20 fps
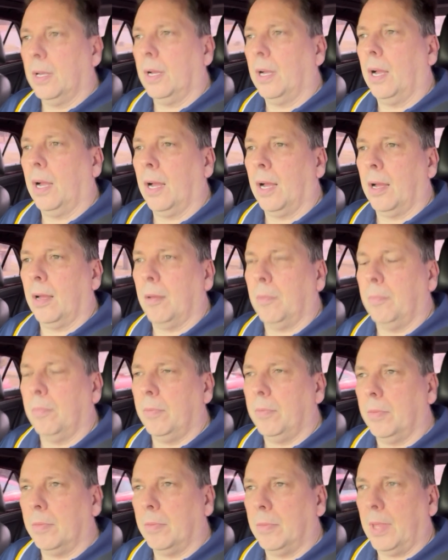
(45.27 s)

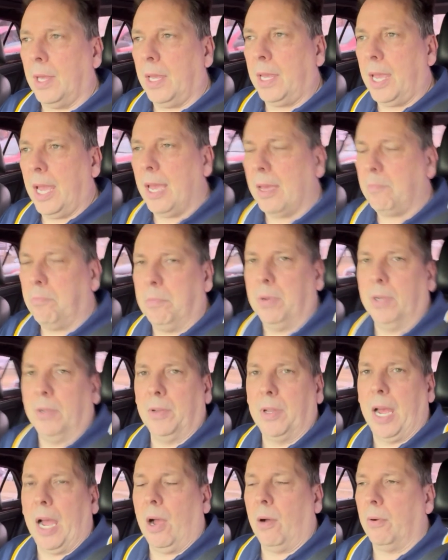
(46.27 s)
they can't
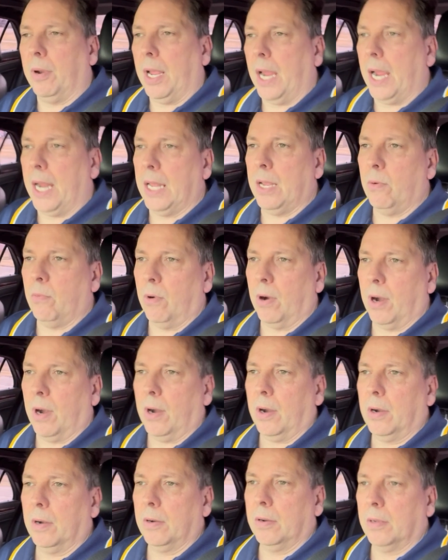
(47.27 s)
build out
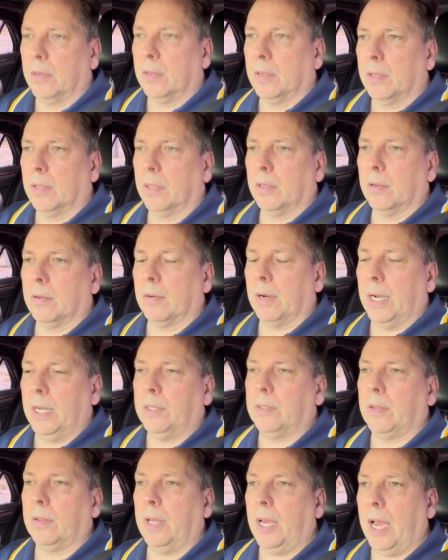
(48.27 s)
anywhere,
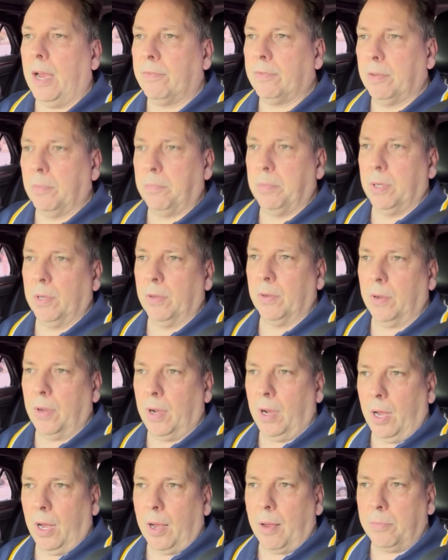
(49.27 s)
right? So they have to
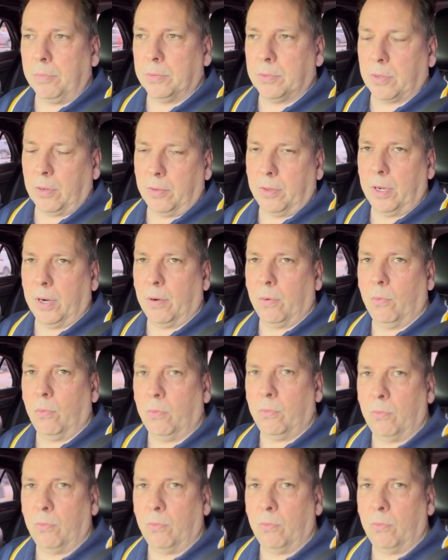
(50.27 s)
build up. So there's